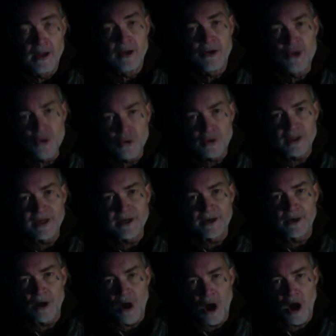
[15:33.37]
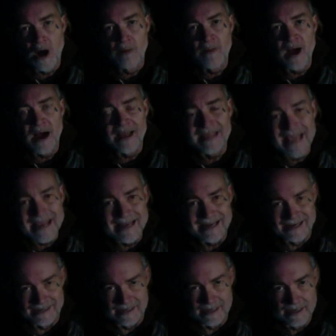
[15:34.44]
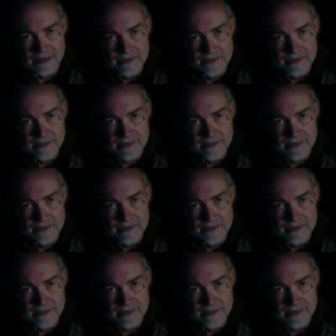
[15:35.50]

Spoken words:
Nuclear Armageddon